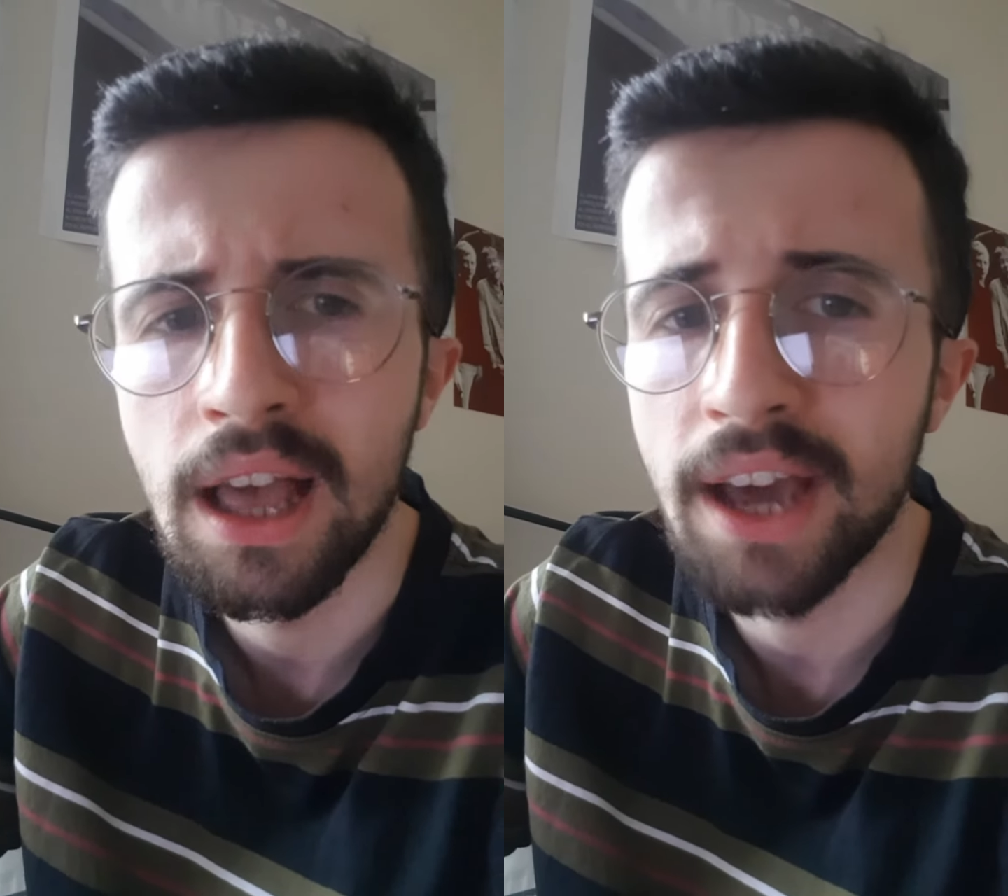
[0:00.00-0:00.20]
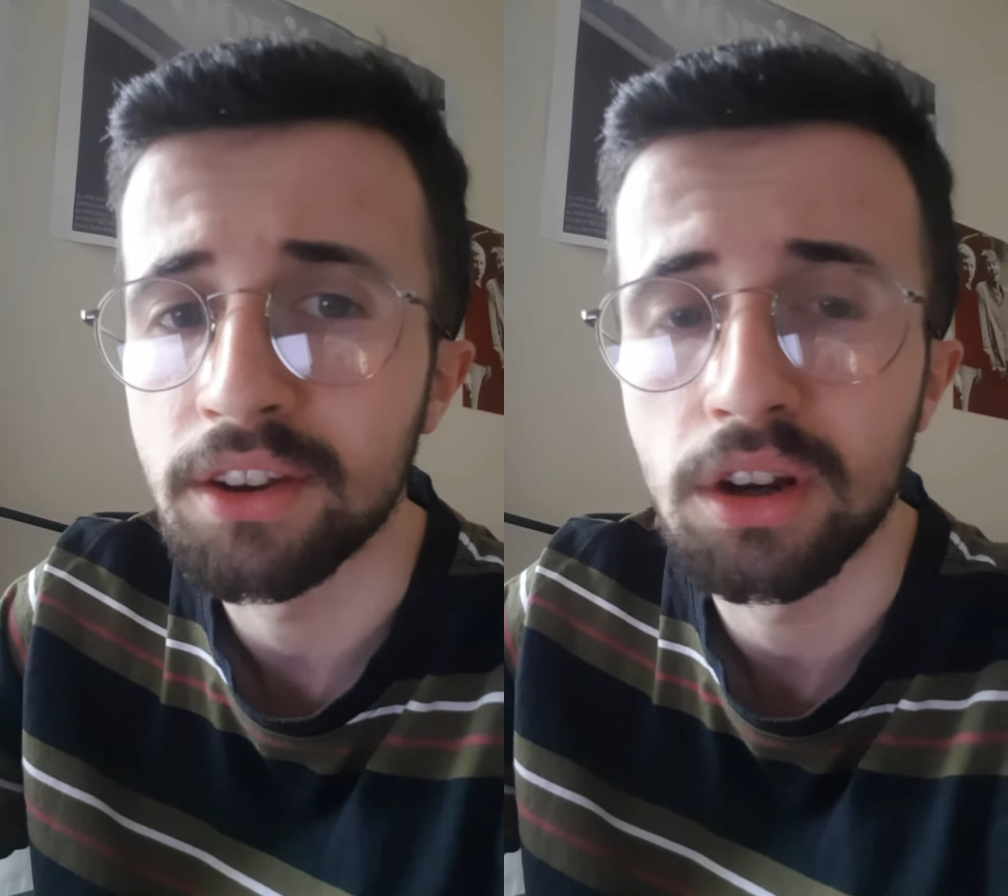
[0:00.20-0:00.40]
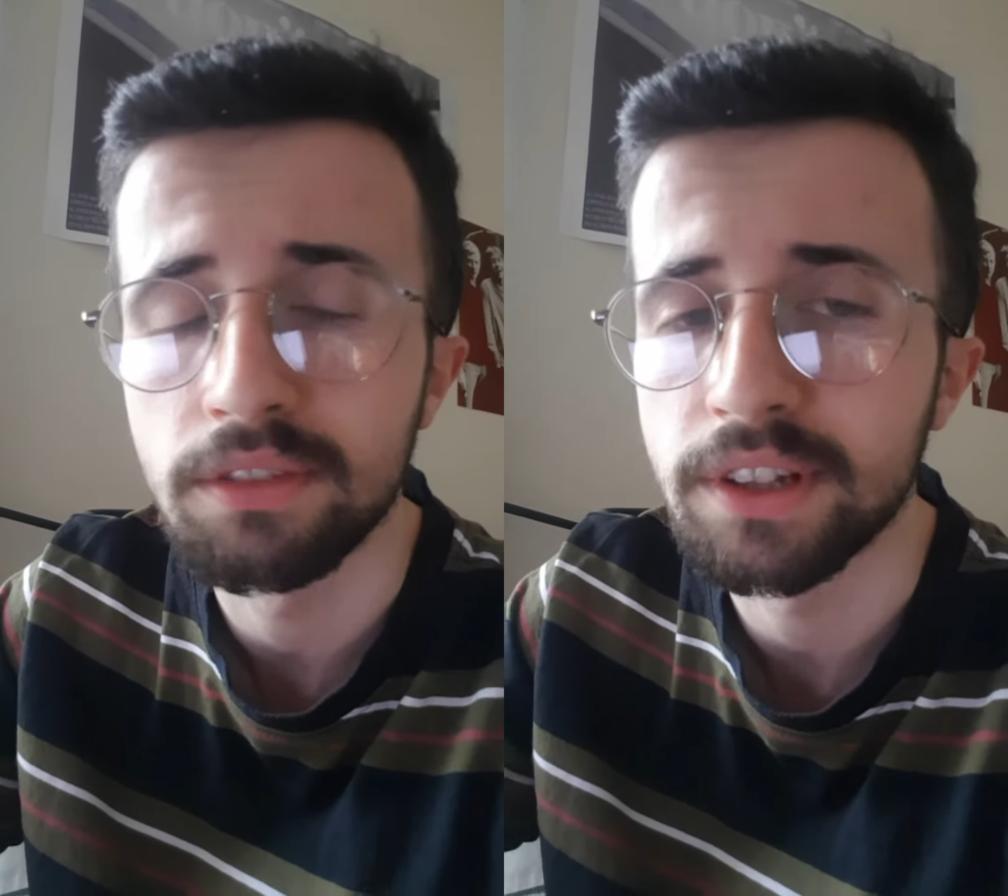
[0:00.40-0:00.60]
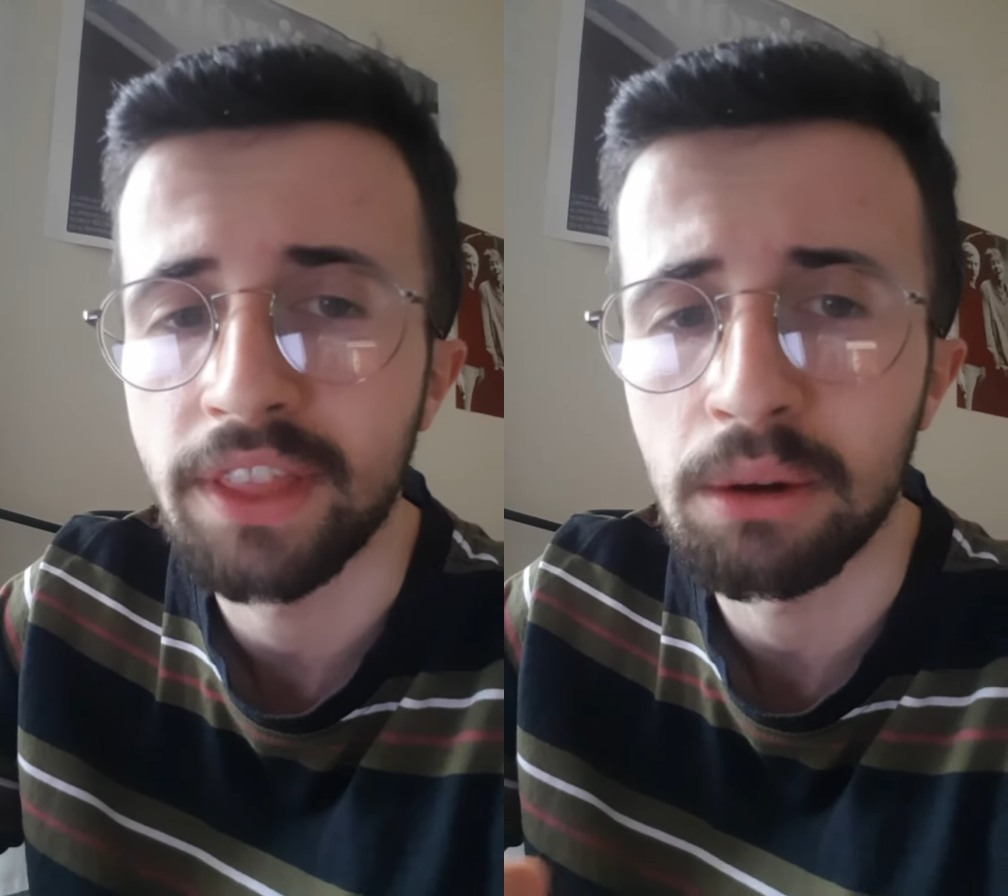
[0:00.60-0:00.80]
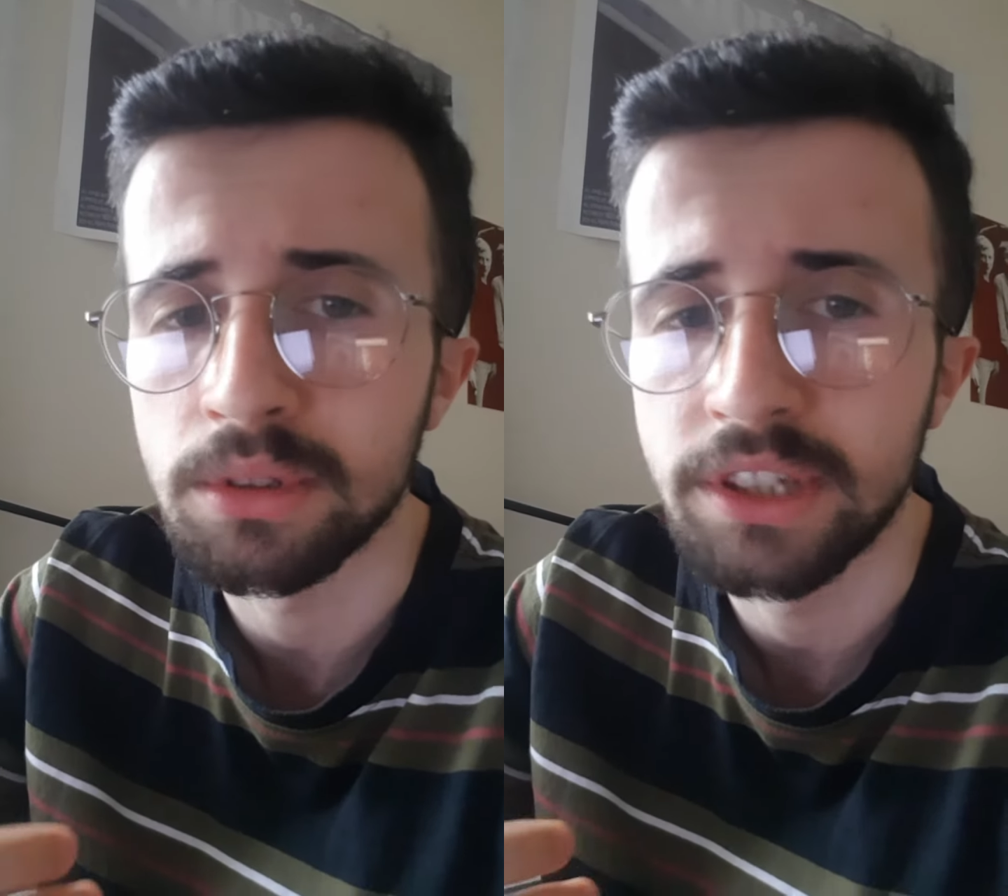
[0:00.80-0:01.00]
and hopefully
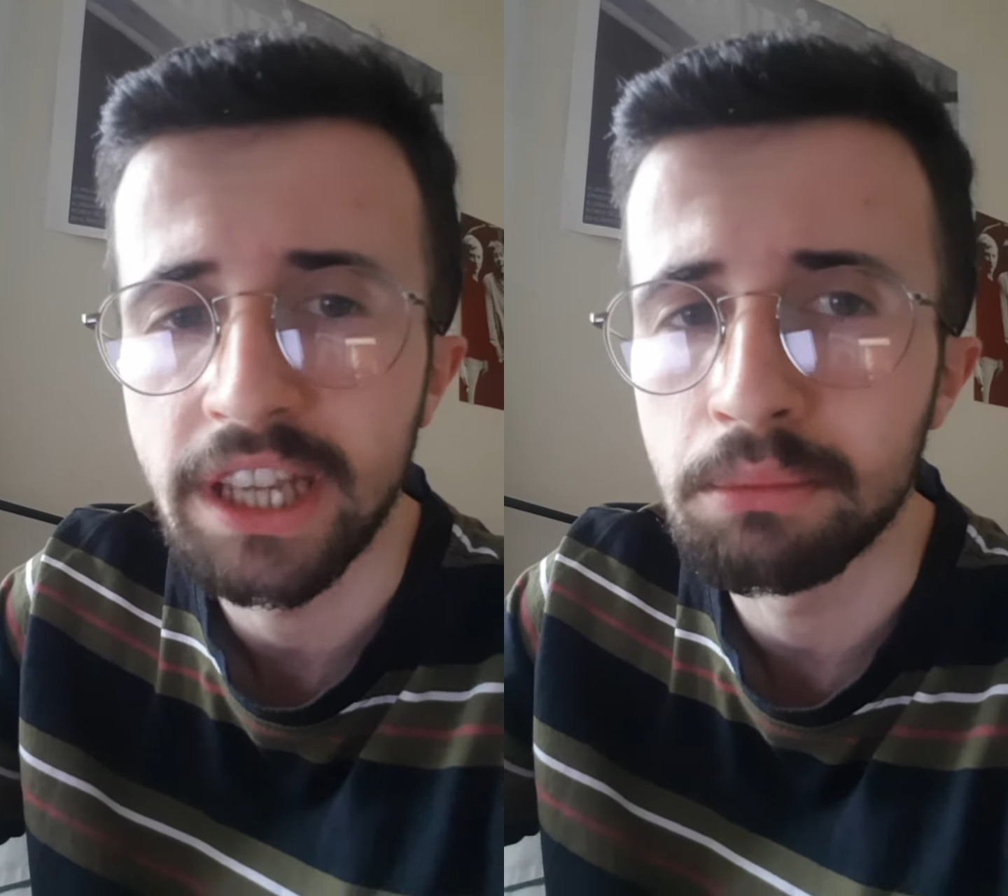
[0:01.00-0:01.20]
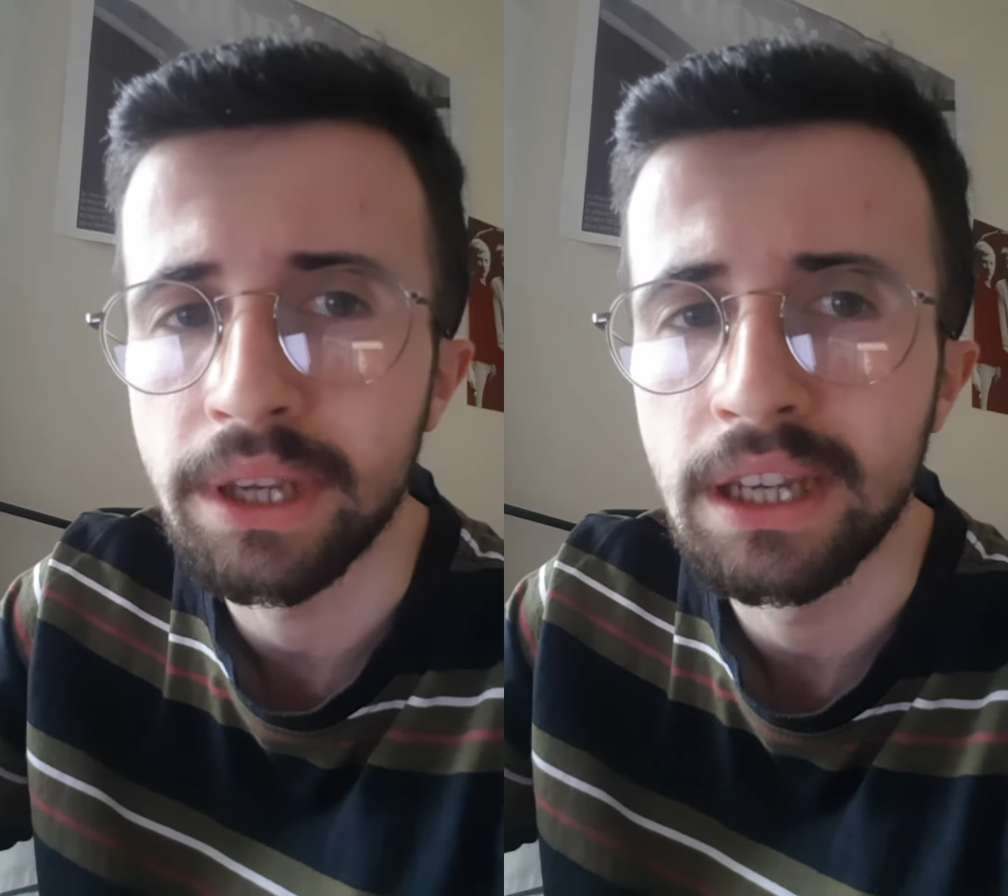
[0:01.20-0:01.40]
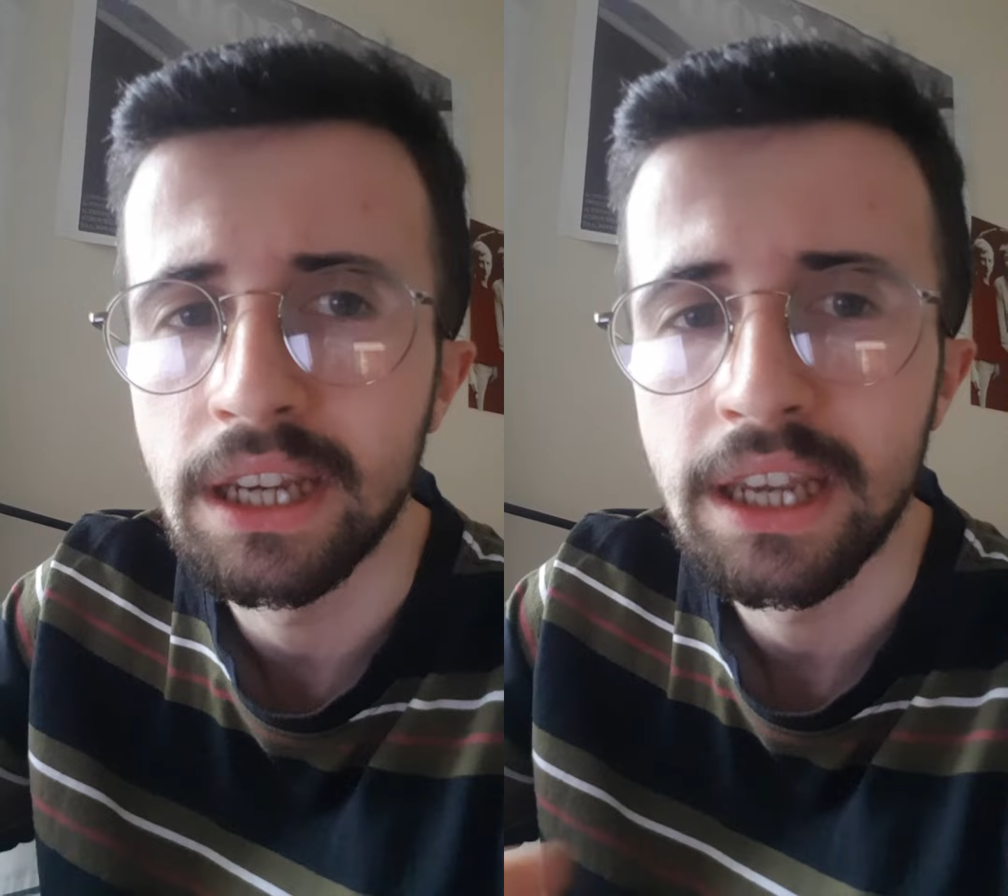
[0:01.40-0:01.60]
that will take me